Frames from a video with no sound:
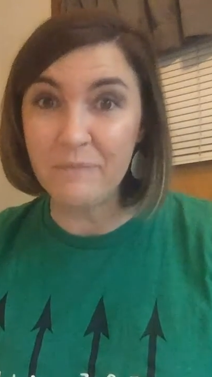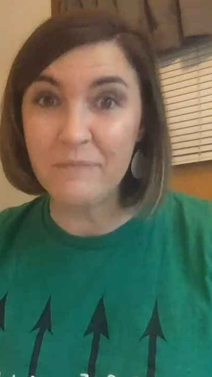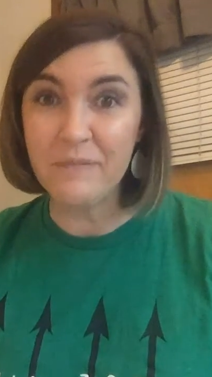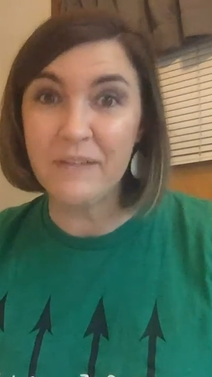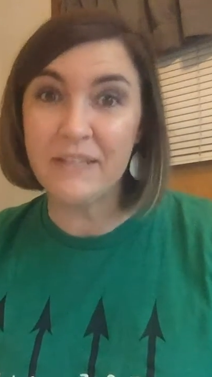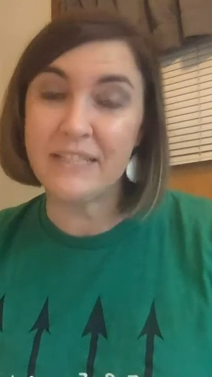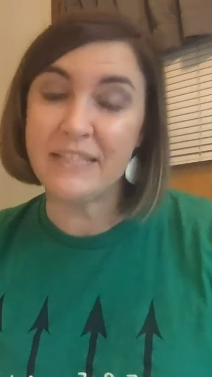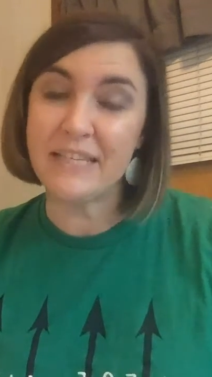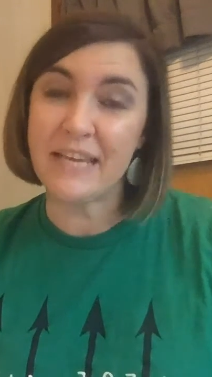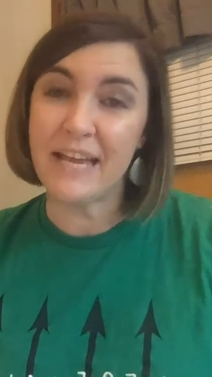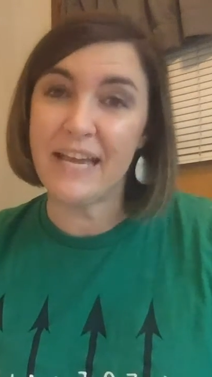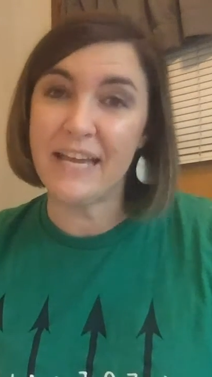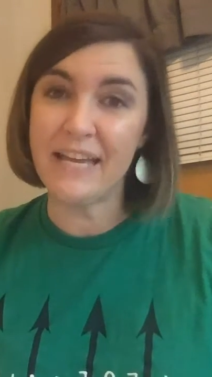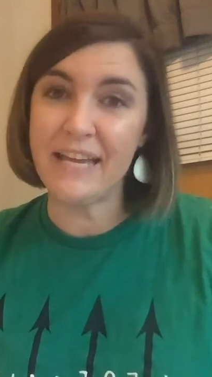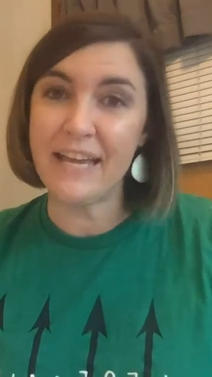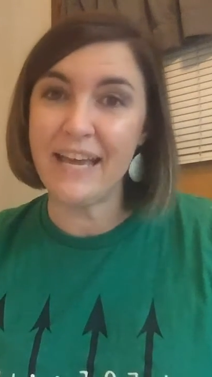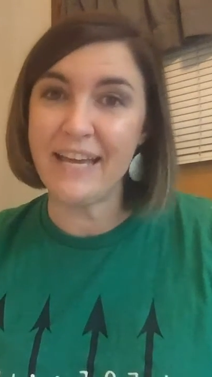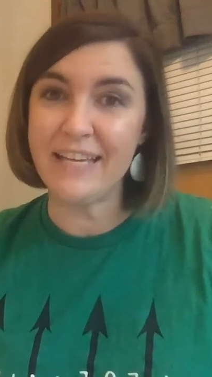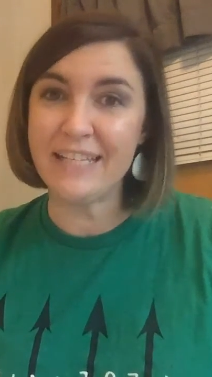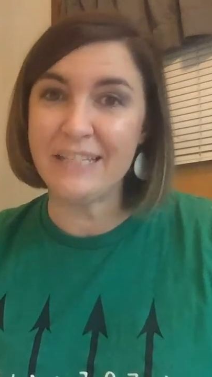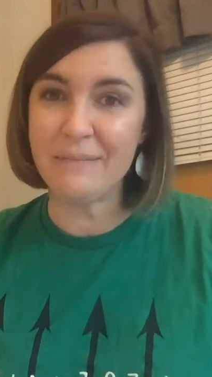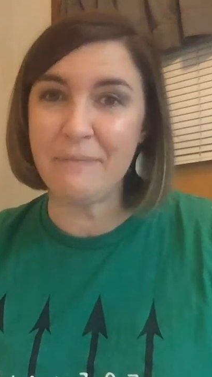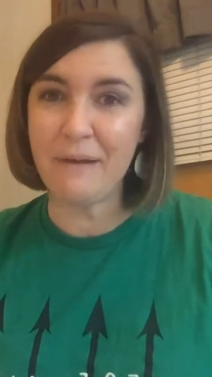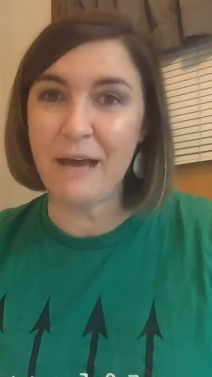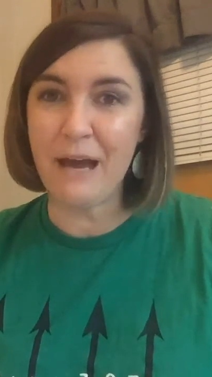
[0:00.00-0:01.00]
It's
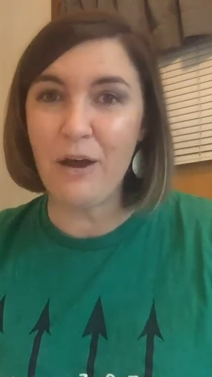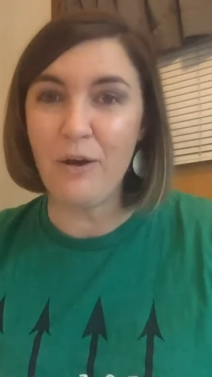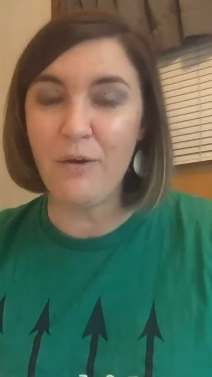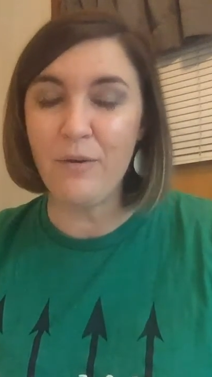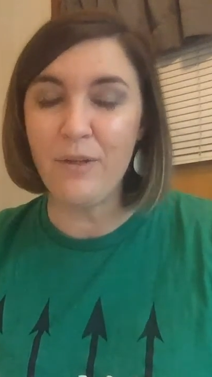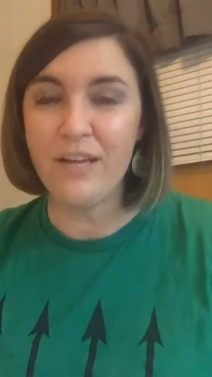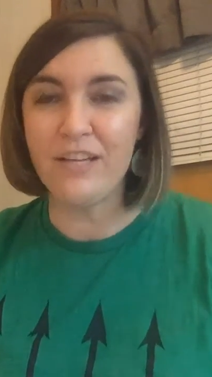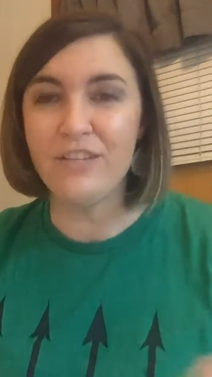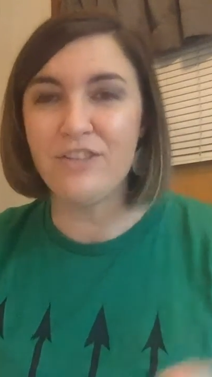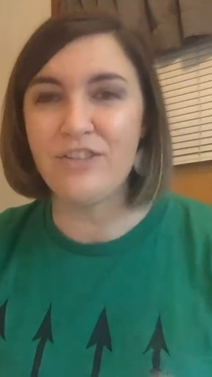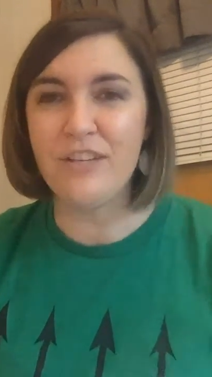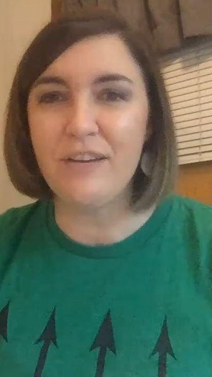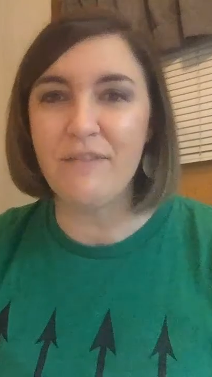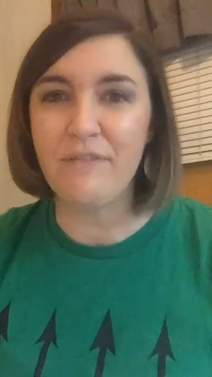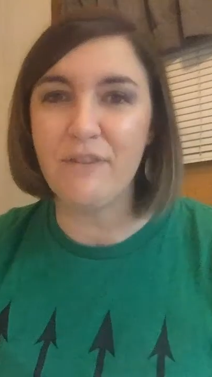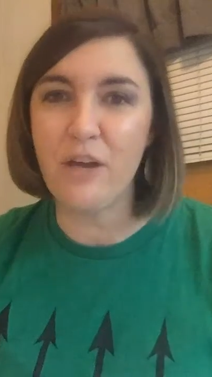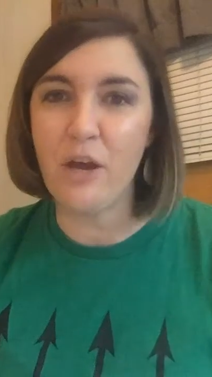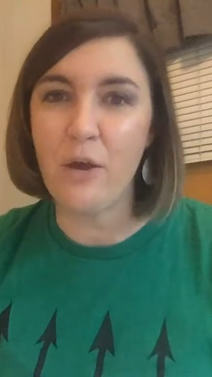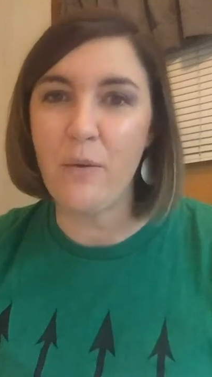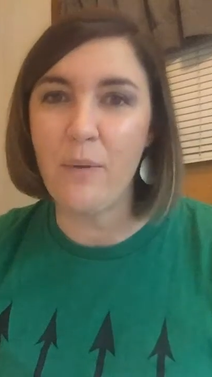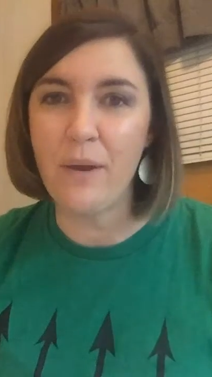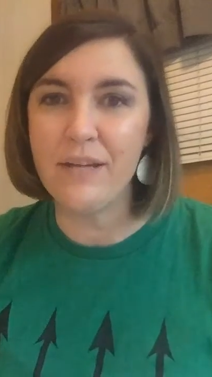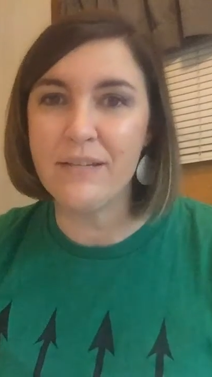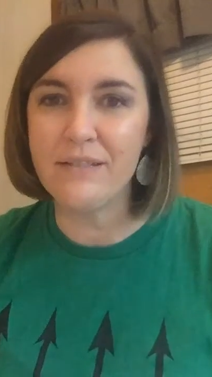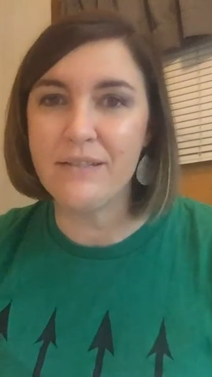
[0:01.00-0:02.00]

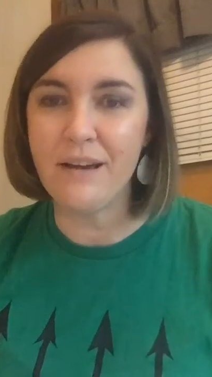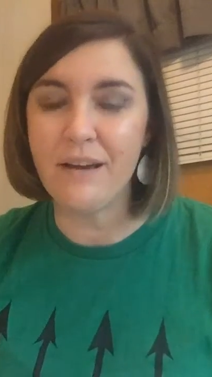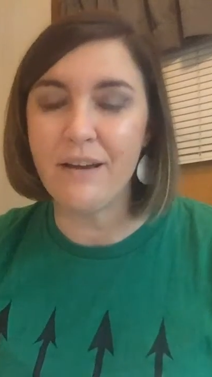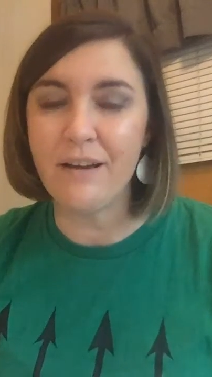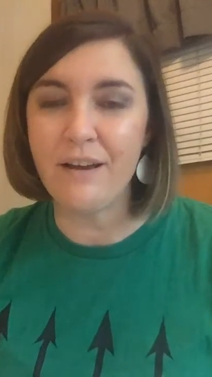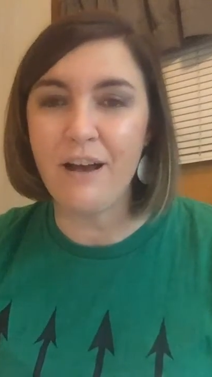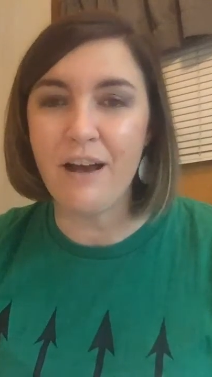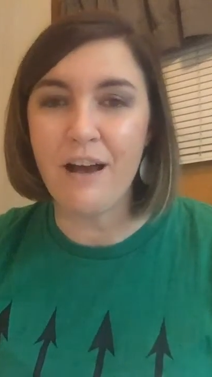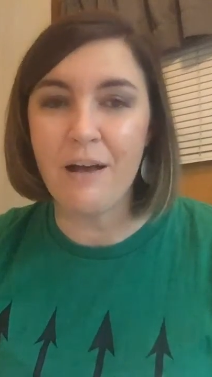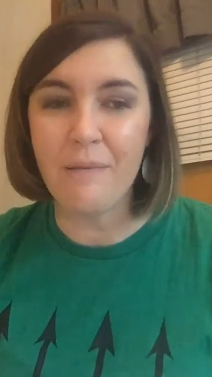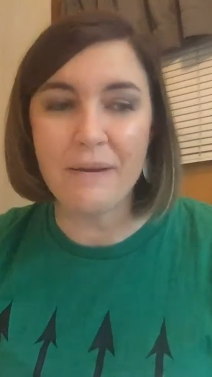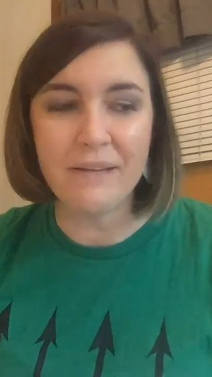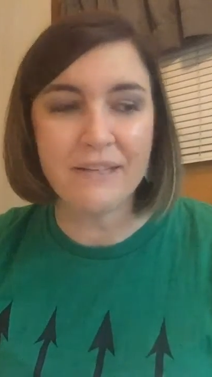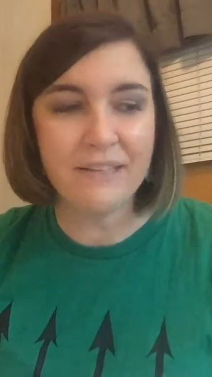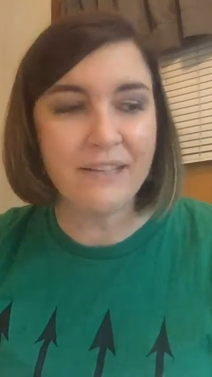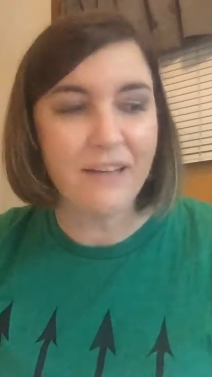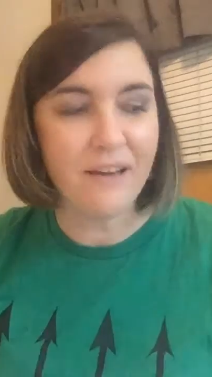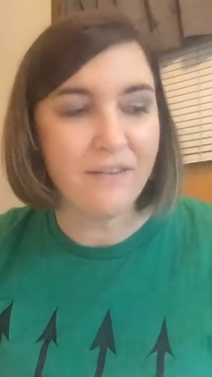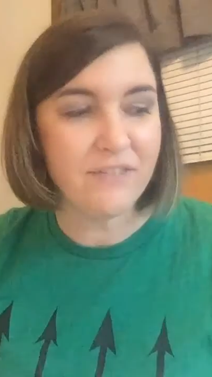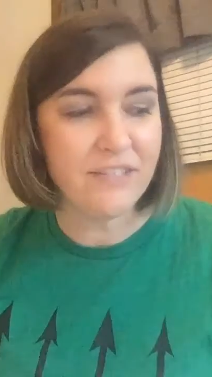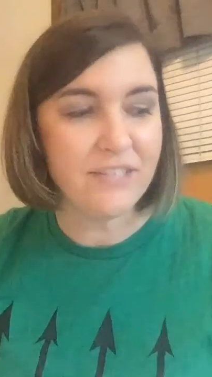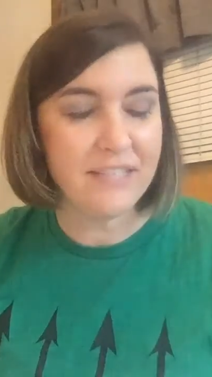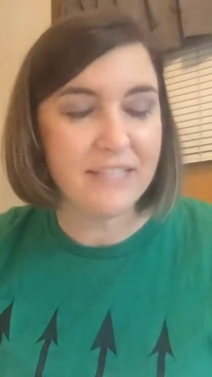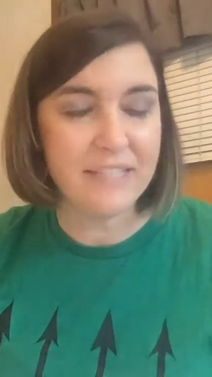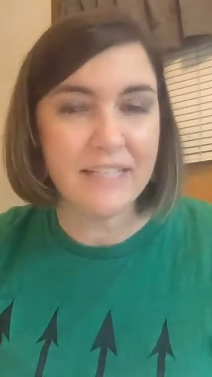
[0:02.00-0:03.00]
aspowell@jeffcoed.com. I'd love
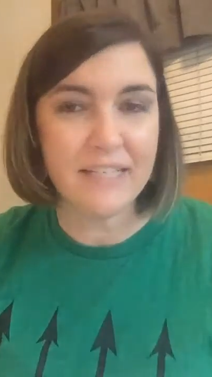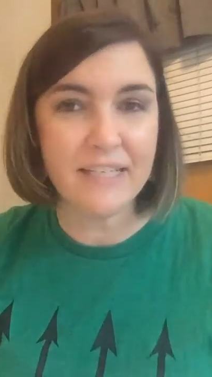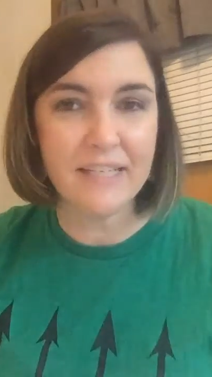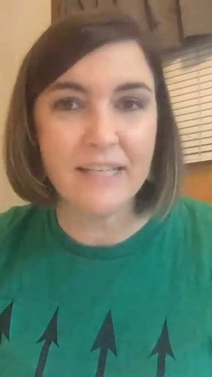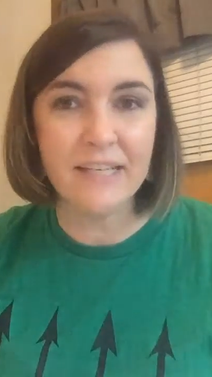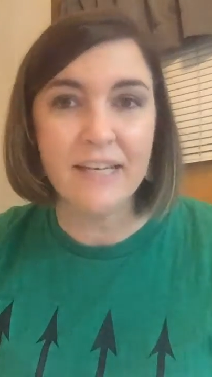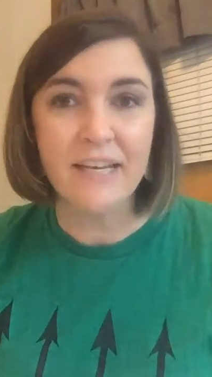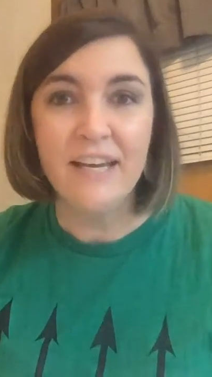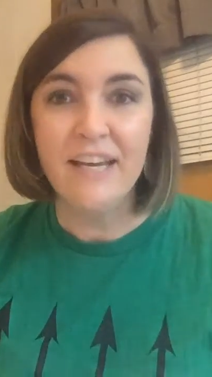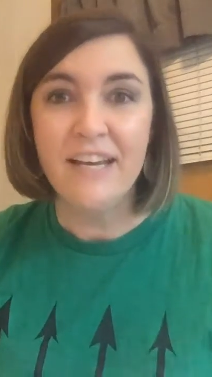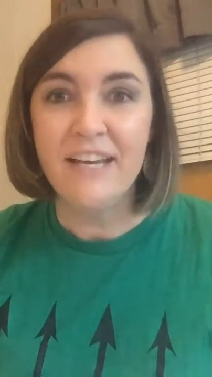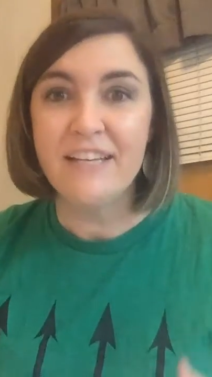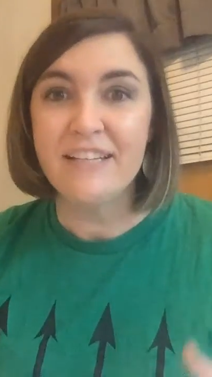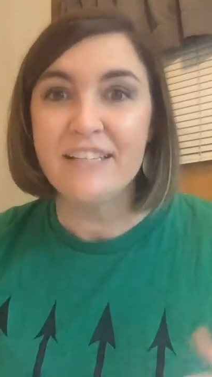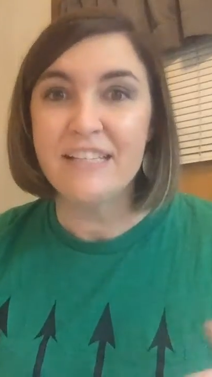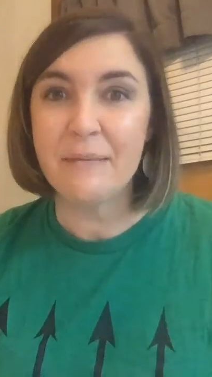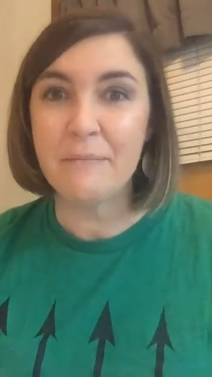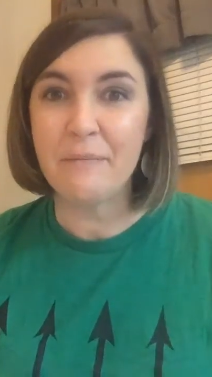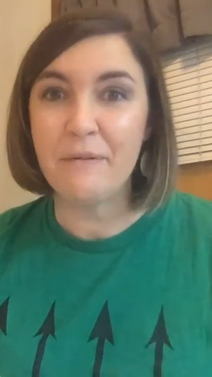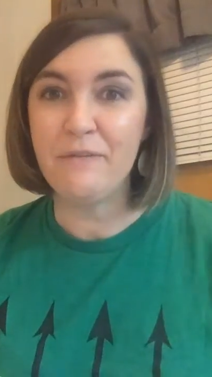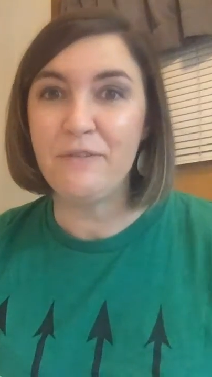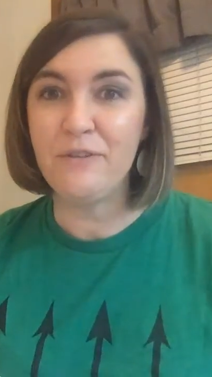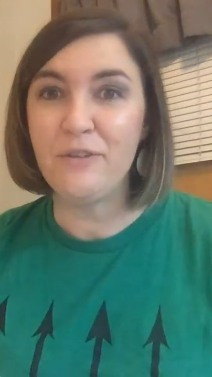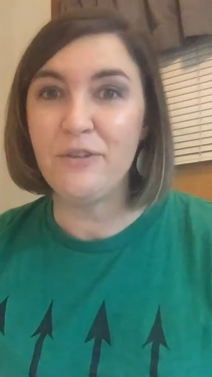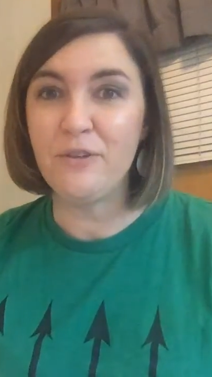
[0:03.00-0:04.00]
to see some
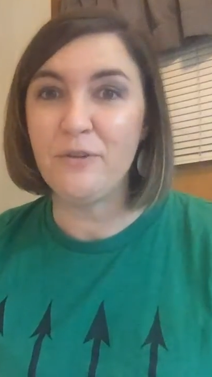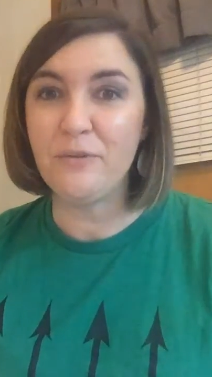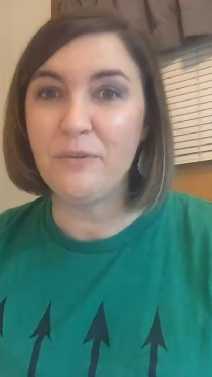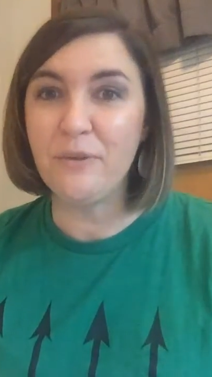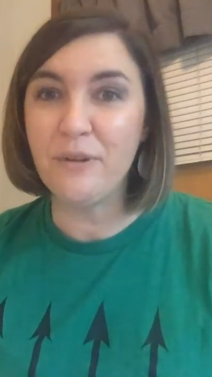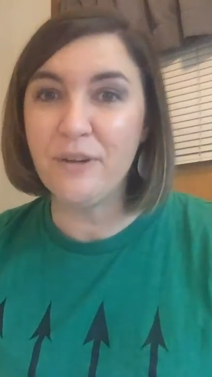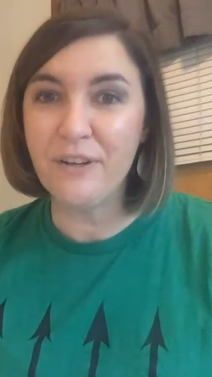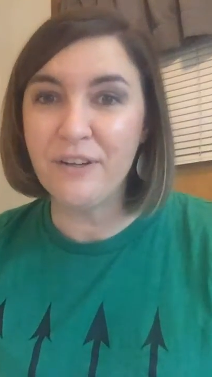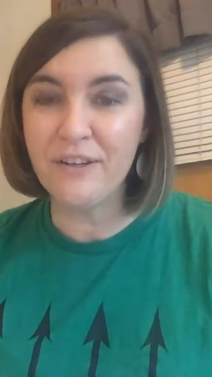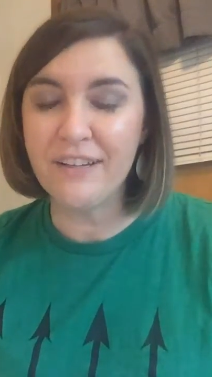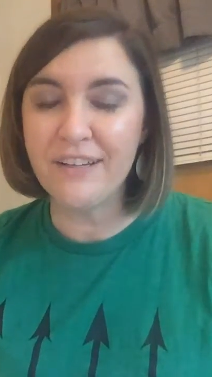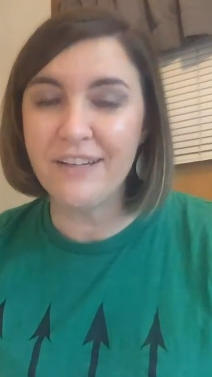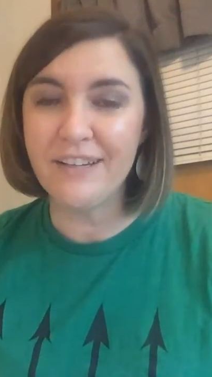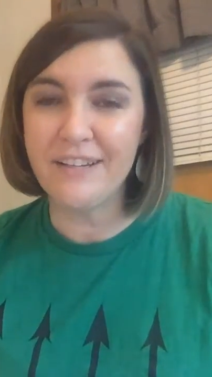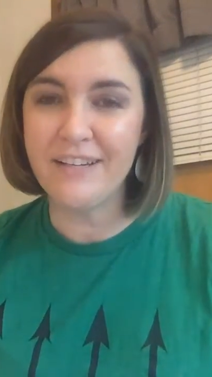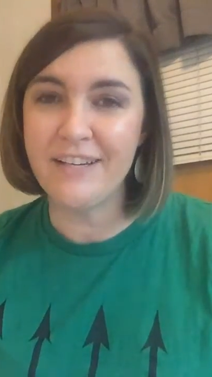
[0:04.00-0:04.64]
of your work.